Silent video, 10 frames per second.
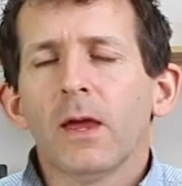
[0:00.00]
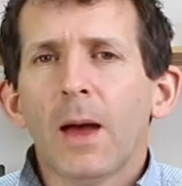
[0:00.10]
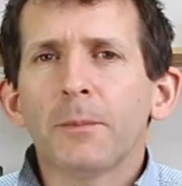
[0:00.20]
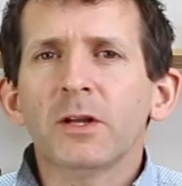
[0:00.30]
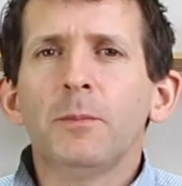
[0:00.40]

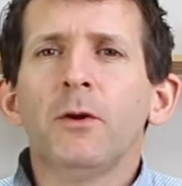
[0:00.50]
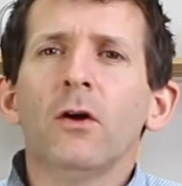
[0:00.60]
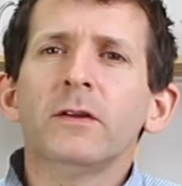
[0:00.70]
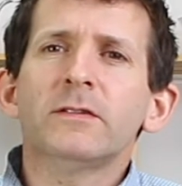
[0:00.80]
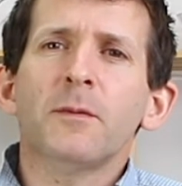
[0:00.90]
I'm going to be
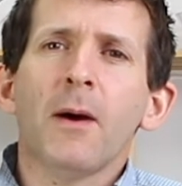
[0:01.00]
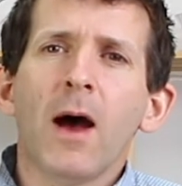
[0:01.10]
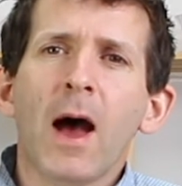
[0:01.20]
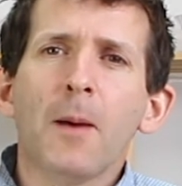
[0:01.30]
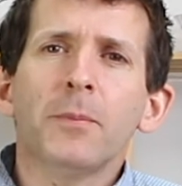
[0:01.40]
honest
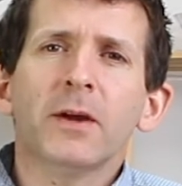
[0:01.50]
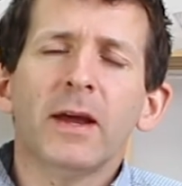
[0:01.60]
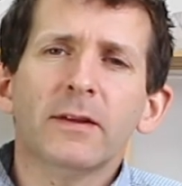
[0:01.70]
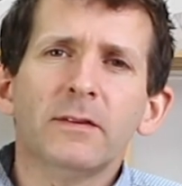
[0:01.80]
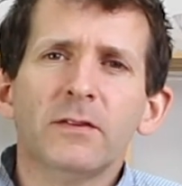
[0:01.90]
about app
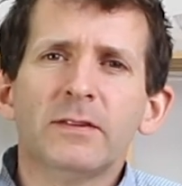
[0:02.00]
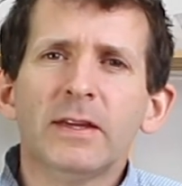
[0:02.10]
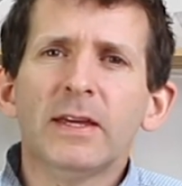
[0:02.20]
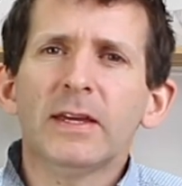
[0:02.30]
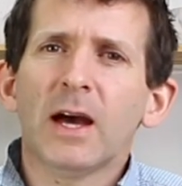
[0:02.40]

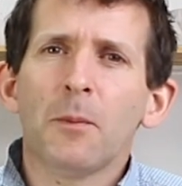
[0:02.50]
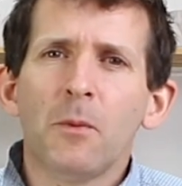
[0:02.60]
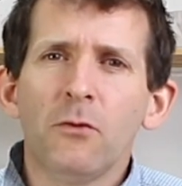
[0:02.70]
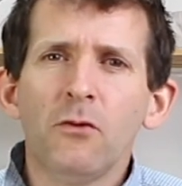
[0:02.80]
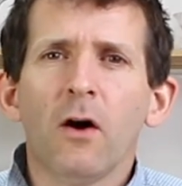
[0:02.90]
connectivity.
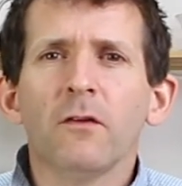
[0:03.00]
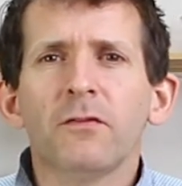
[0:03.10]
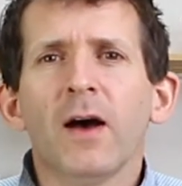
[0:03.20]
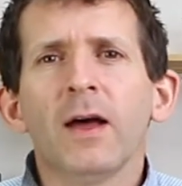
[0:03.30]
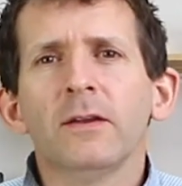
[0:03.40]
I'm not a
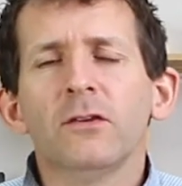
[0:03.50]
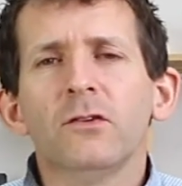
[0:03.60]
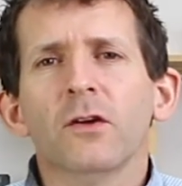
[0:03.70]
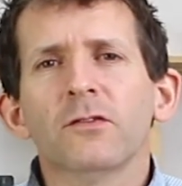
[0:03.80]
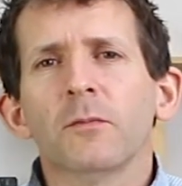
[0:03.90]
fan. It's
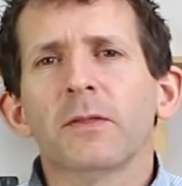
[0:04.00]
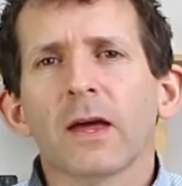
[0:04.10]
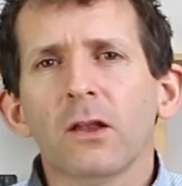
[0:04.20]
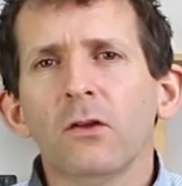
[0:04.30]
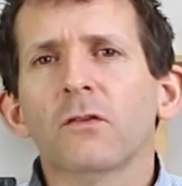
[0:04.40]
not something
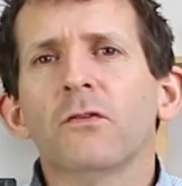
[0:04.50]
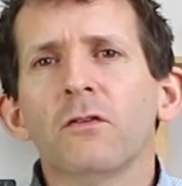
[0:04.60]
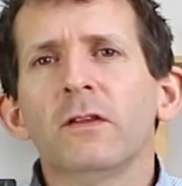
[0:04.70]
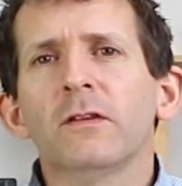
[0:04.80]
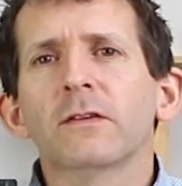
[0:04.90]
I look
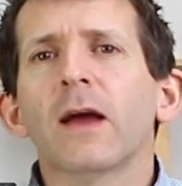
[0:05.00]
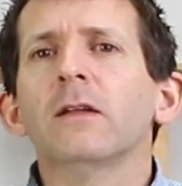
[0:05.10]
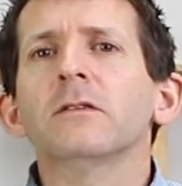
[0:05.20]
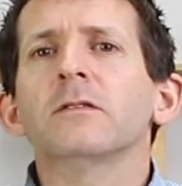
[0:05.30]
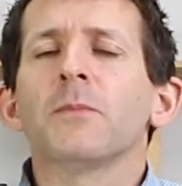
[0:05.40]
for in the
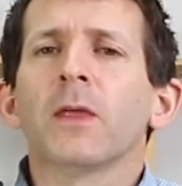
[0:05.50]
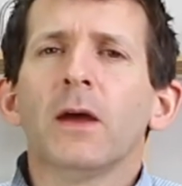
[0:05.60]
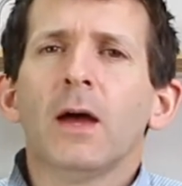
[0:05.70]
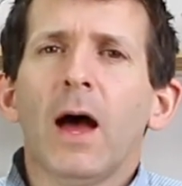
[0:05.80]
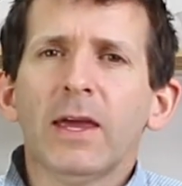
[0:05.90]
scales.
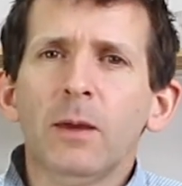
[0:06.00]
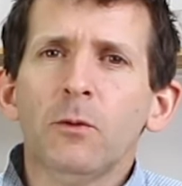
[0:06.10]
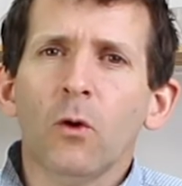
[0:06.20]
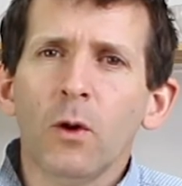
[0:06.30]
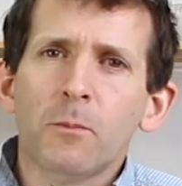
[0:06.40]
I
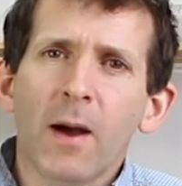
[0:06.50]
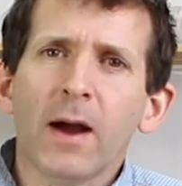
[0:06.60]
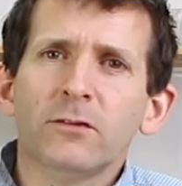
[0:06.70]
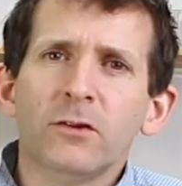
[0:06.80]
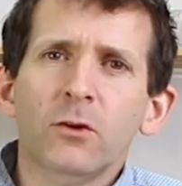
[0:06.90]
keep going
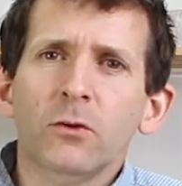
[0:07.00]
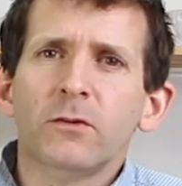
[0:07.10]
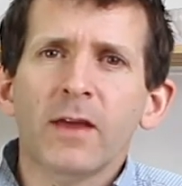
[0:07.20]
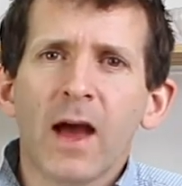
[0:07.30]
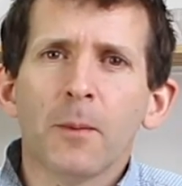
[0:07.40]
back to
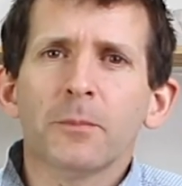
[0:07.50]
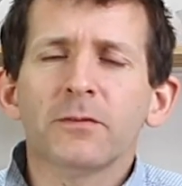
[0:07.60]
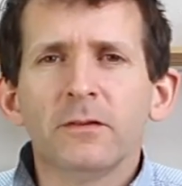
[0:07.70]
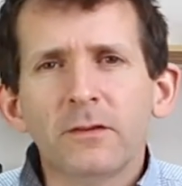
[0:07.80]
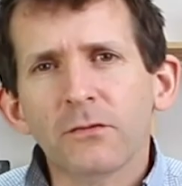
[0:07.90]
use the
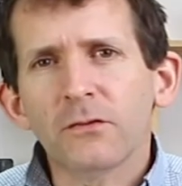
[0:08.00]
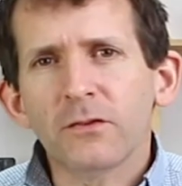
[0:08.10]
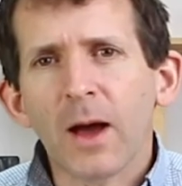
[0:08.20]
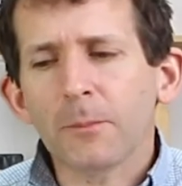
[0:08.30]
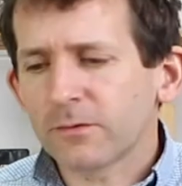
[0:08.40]
apps and
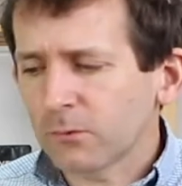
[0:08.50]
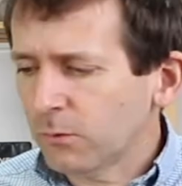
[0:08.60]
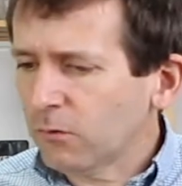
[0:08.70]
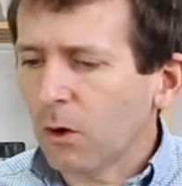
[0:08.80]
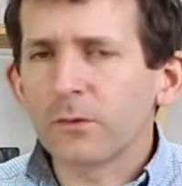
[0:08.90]
different apps that
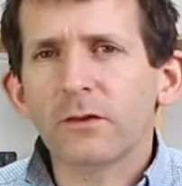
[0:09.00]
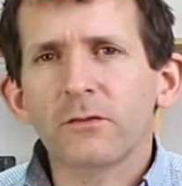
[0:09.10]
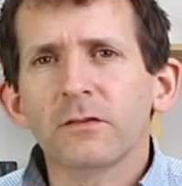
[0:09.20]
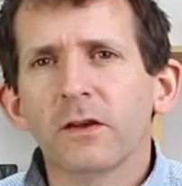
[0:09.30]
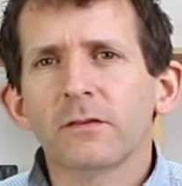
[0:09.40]
we've got with
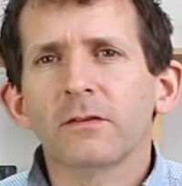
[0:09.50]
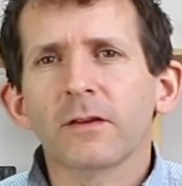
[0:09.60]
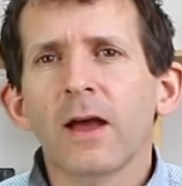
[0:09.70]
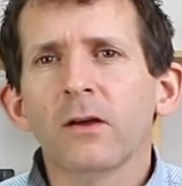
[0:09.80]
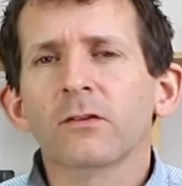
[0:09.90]
different sets of
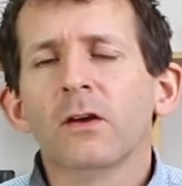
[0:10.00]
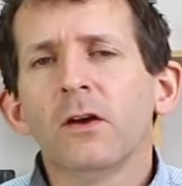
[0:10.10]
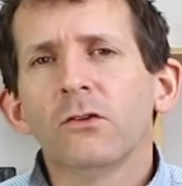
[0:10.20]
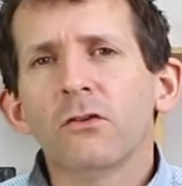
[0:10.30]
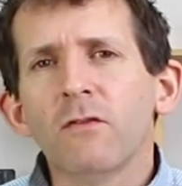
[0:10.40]
scales
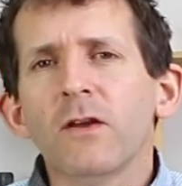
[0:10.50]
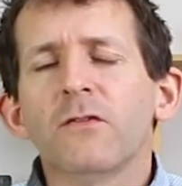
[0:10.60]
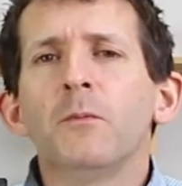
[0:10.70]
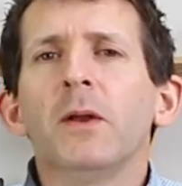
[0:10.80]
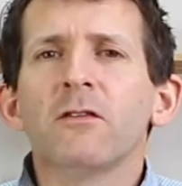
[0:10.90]
to
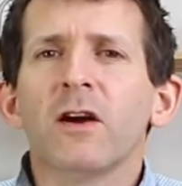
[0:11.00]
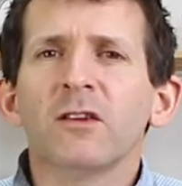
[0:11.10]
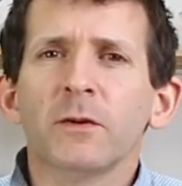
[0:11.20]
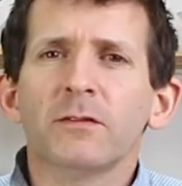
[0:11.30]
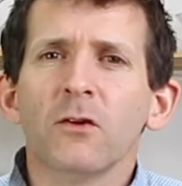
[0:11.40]

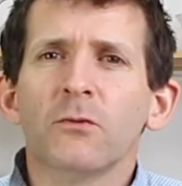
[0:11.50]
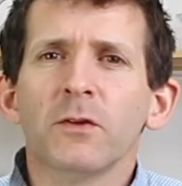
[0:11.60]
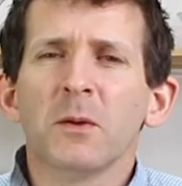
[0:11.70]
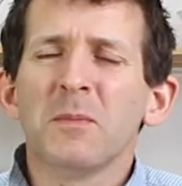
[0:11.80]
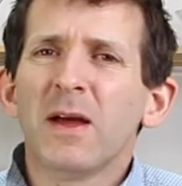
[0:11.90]
refamiliarize myself
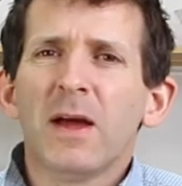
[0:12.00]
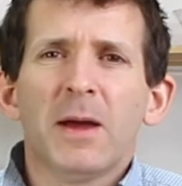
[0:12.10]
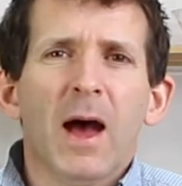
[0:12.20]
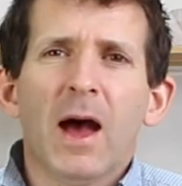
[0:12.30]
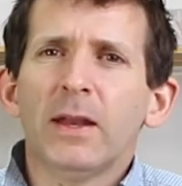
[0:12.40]
with them.
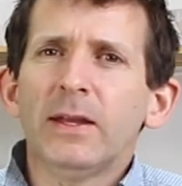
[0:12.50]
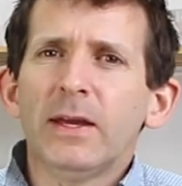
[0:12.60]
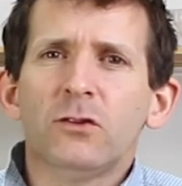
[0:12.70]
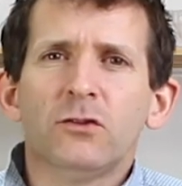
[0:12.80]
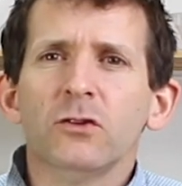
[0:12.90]
And
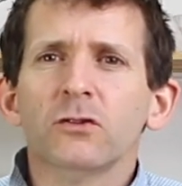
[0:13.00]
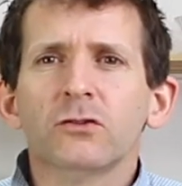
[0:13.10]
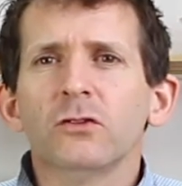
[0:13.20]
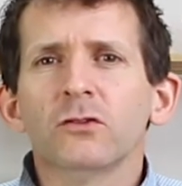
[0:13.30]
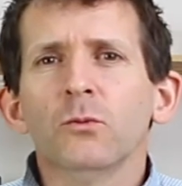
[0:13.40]
it
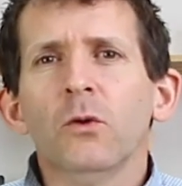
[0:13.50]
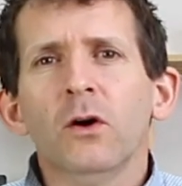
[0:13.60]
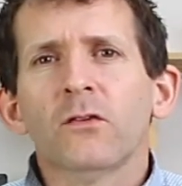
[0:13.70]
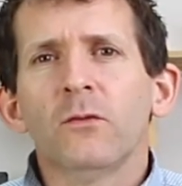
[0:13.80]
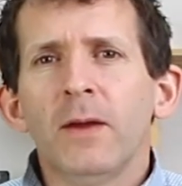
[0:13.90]
just doesn't
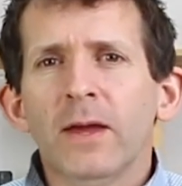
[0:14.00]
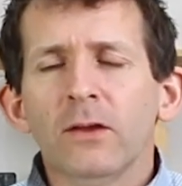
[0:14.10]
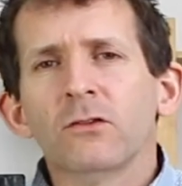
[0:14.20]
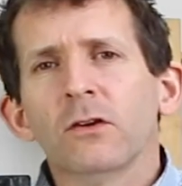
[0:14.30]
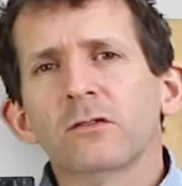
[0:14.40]
work for me.
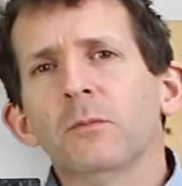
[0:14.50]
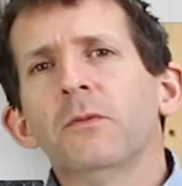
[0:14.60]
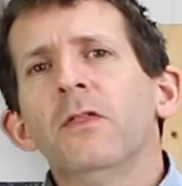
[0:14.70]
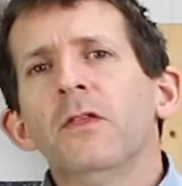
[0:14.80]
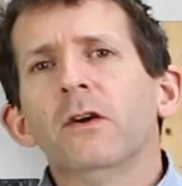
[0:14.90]
It's not
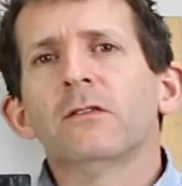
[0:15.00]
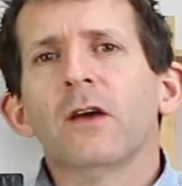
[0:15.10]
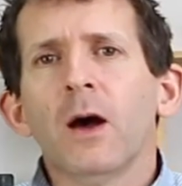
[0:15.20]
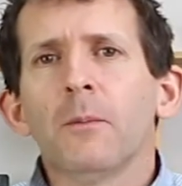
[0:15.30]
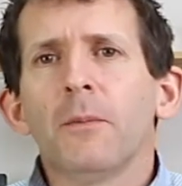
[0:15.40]
something that
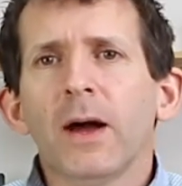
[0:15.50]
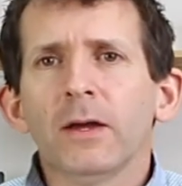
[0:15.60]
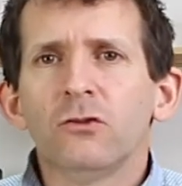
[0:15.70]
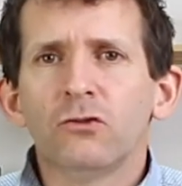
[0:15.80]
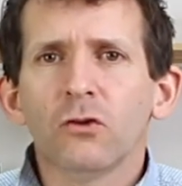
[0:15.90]
I
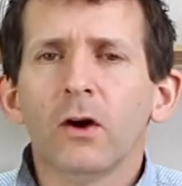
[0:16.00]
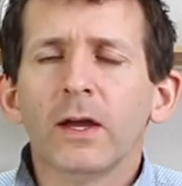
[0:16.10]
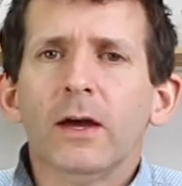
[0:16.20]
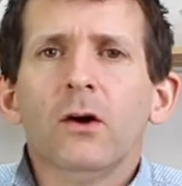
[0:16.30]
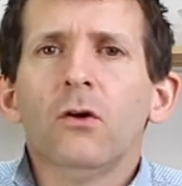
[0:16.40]

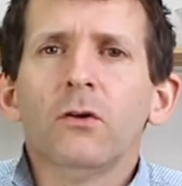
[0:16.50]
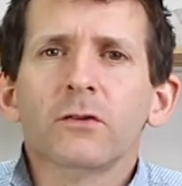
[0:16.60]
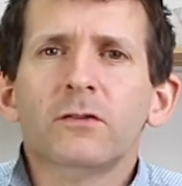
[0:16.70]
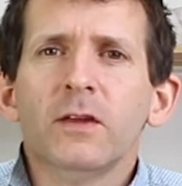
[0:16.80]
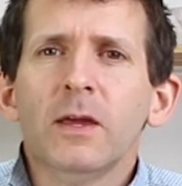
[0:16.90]
enjoy or
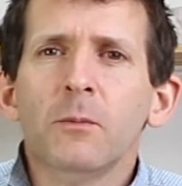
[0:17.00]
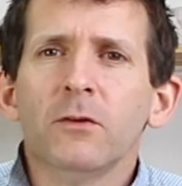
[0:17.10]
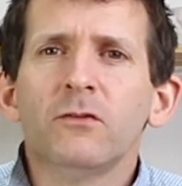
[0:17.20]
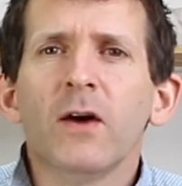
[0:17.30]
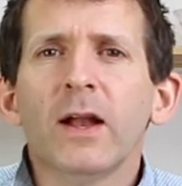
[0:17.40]
see
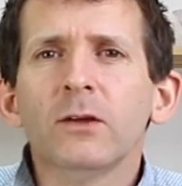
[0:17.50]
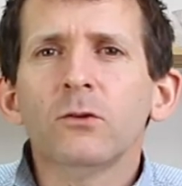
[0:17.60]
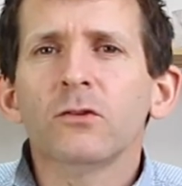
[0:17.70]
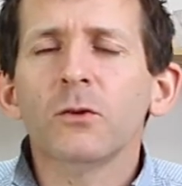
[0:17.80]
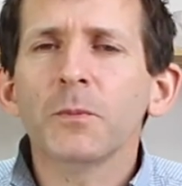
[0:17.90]
much
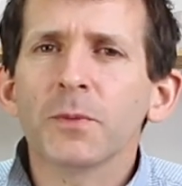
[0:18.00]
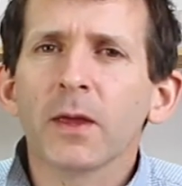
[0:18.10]
value to.